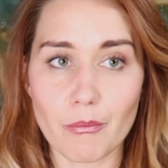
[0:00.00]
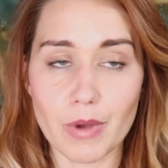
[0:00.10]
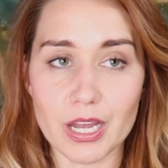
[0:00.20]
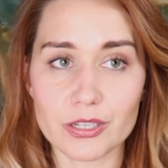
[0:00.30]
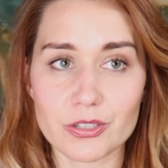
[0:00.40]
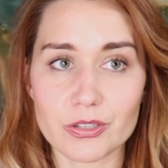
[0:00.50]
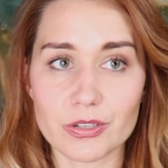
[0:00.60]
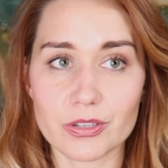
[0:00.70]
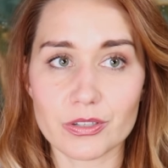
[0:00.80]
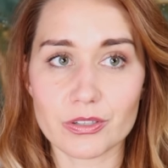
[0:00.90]

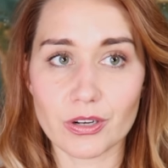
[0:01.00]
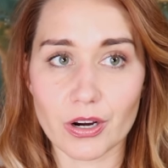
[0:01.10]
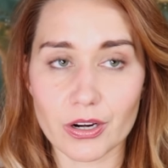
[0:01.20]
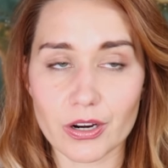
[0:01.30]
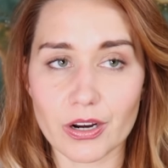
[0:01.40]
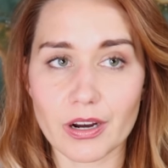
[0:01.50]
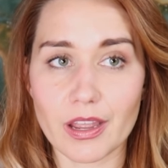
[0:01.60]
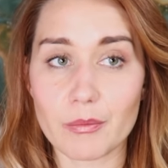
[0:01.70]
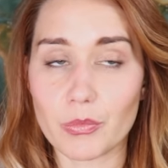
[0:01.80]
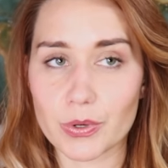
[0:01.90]
much darker
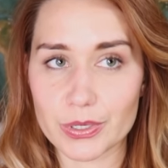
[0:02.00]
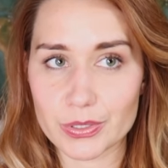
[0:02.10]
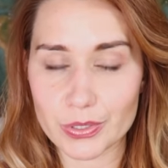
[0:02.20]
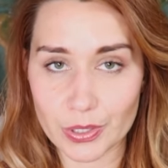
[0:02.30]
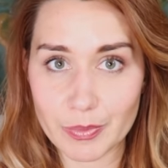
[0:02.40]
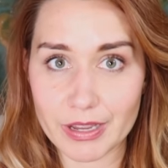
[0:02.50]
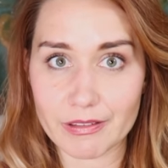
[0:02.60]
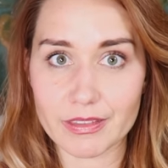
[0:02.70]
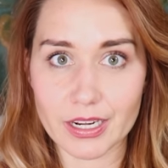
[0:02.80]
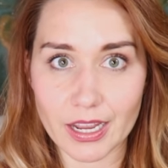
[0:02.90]
and more
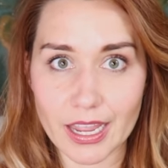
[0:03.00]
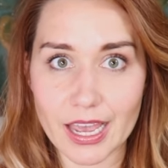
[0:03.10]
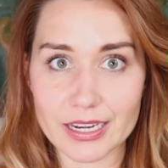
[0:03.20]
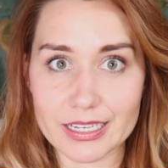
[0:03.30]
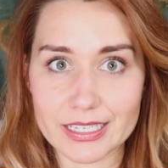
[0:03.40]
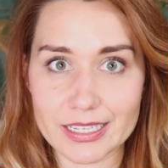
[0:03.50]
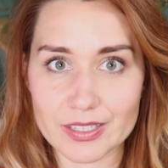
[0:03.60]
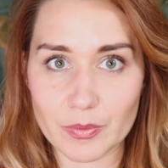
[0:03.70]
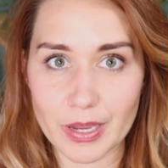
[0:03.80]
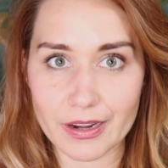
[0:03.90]
disturbing than I had
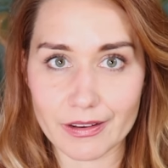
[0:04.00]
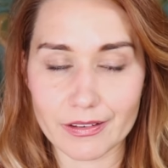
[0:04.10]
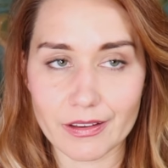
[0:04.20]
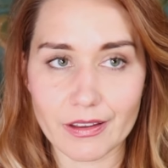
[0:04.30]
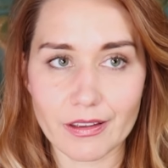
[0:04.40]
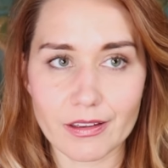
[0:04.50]
anticipated.